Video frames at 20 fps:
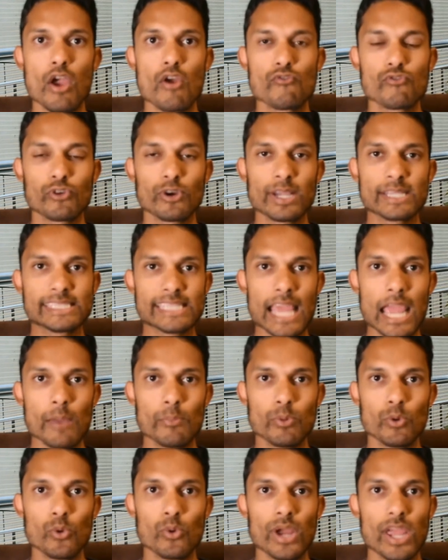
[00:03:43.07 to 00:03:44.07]
For
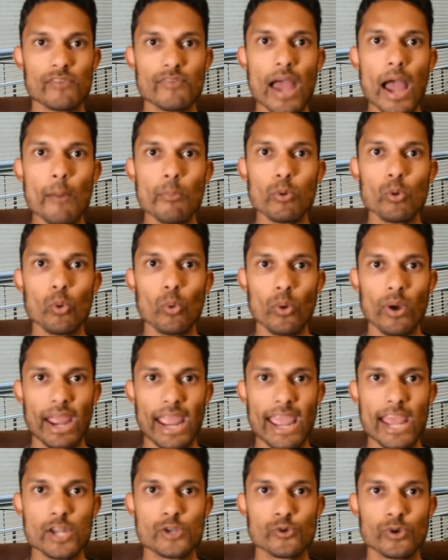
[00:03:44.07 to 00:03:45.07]
example, if Apple or
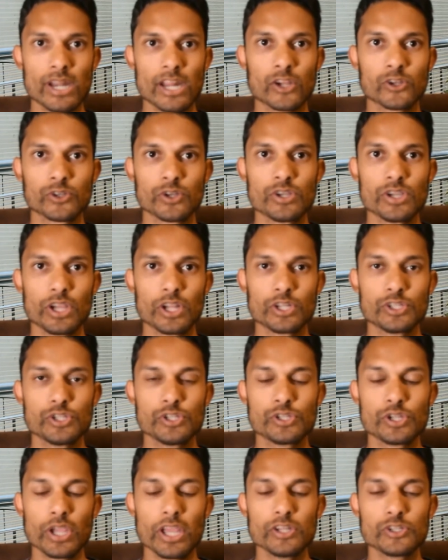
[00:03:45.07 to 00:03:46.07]
Android
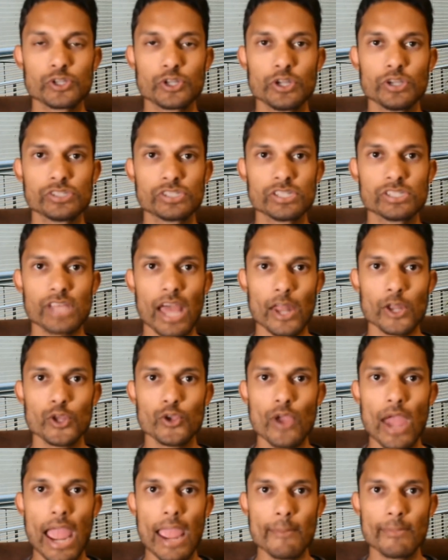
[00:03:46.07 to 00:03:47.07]
introduces a
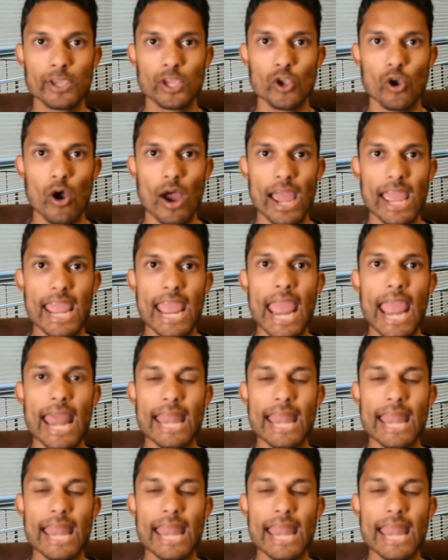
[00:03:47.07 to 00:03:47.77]
new API,